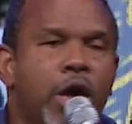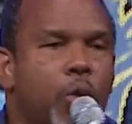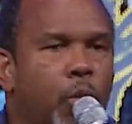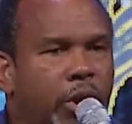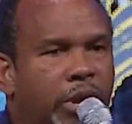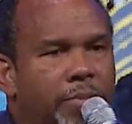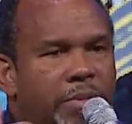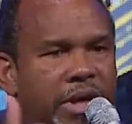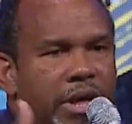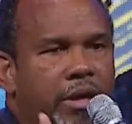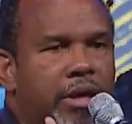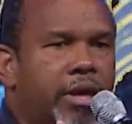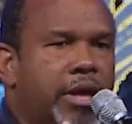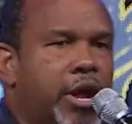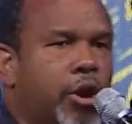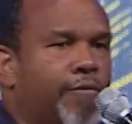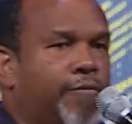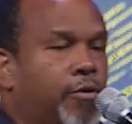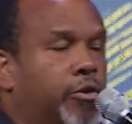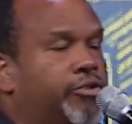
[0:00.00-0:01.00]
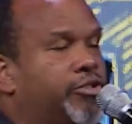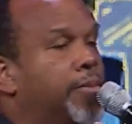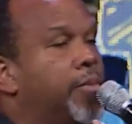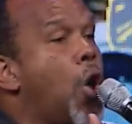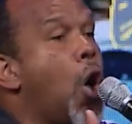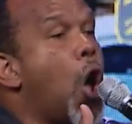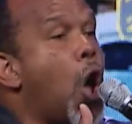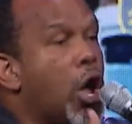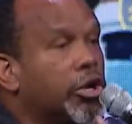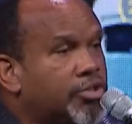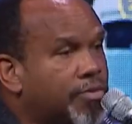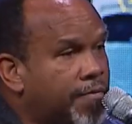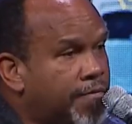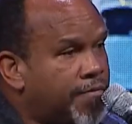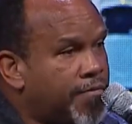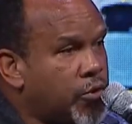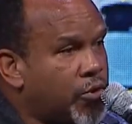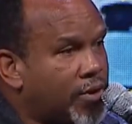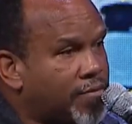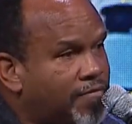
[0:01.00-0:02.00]
We're going to be here for some awesome
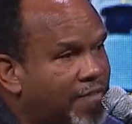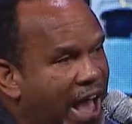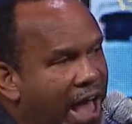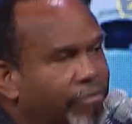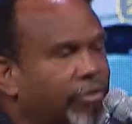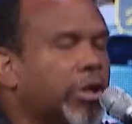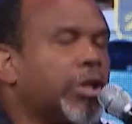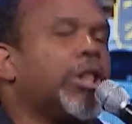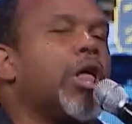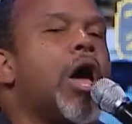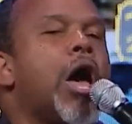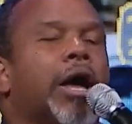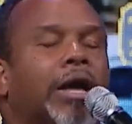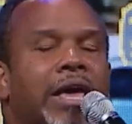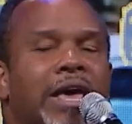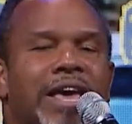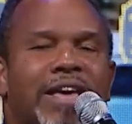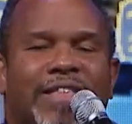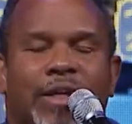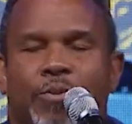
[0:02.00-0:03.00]
food at 5 o'clock.